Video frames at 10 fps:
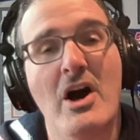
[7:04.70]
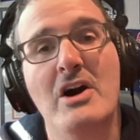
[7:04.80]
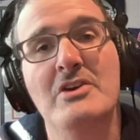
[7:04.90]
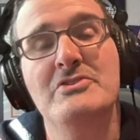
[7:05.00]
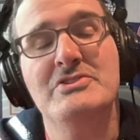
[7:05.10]

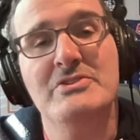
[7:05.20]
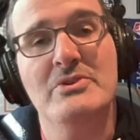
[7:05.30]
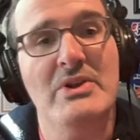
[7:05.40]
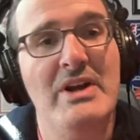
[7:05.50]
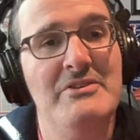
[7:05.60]
understood
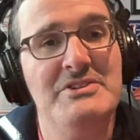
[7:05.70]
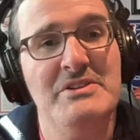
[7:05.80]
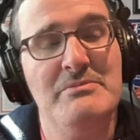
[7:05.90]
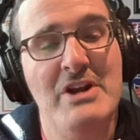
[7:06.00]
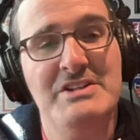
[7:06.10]
that I was in
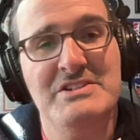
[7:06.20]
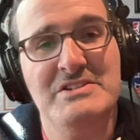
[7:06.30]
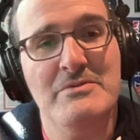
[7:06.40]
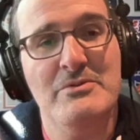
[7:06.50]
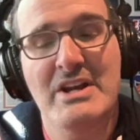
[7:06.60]
the
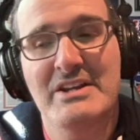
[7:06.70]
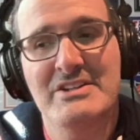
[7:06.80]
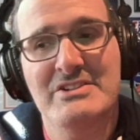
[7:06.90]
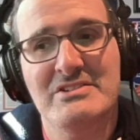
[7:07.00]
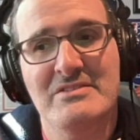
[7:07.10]
presence of
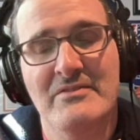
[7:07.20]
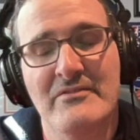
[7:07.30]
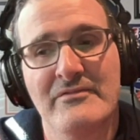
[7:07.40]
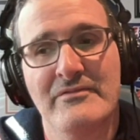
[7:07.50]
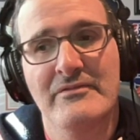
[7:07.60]
greatness,
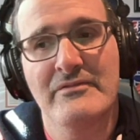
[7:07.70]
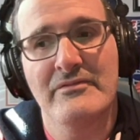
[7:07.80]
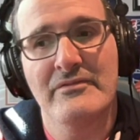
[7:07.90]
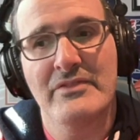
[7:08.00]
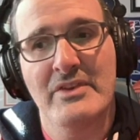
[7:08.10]

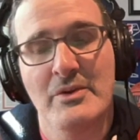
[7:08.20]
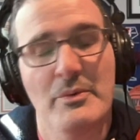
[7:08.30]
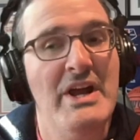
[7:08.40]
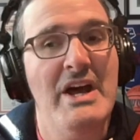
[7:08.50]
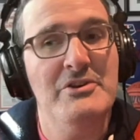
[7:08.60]
the
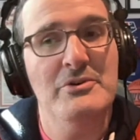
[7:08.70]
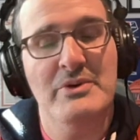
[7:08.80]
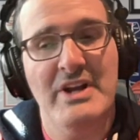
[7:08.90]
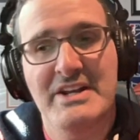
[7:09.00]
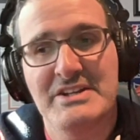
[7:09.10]
way I do
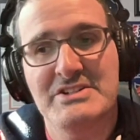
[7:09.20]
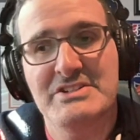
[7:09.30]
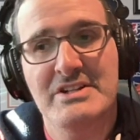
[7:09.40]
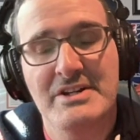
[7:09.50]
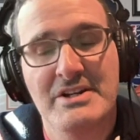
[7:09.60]
when I get to
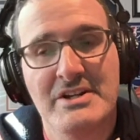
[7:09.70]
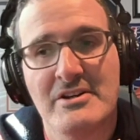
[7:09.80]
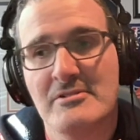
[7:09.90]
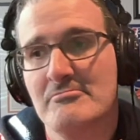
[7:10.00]
see